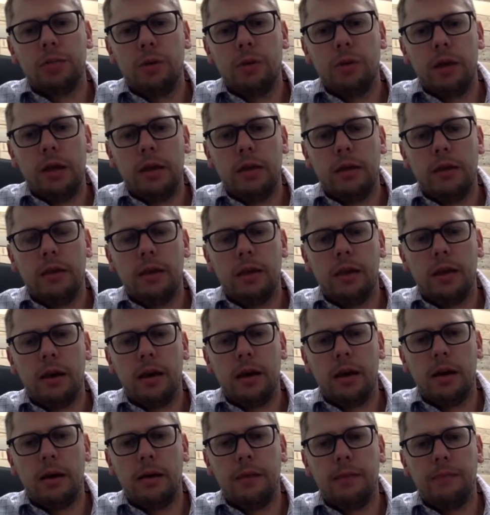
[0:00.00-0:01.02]
with
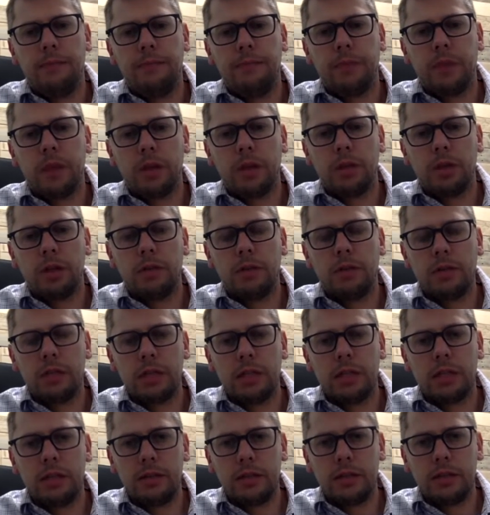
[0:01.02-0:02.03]
sort of
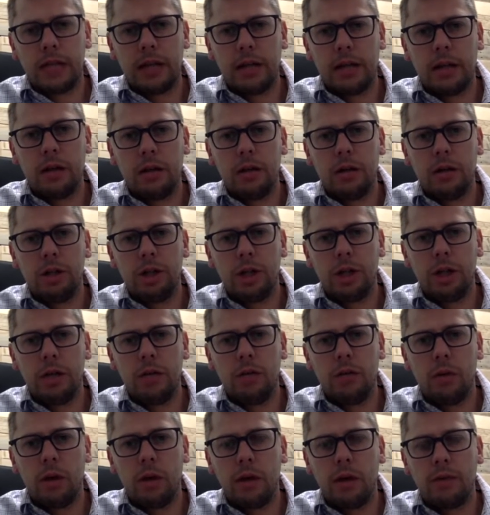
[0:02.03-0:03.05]
assistive technology,
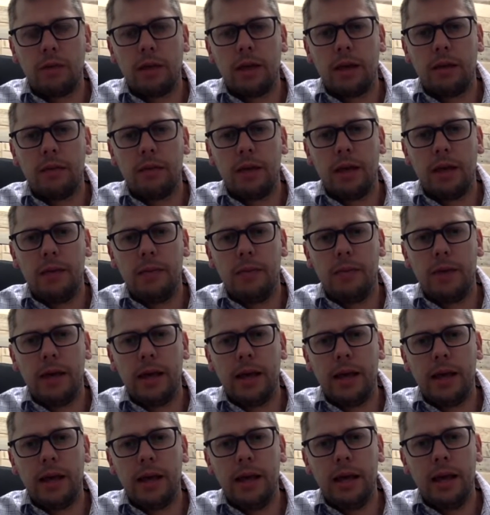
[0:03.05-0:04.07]
whatever that may
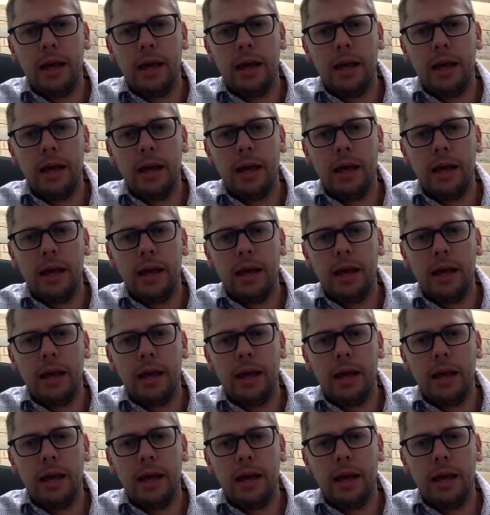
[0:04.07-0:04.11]
be,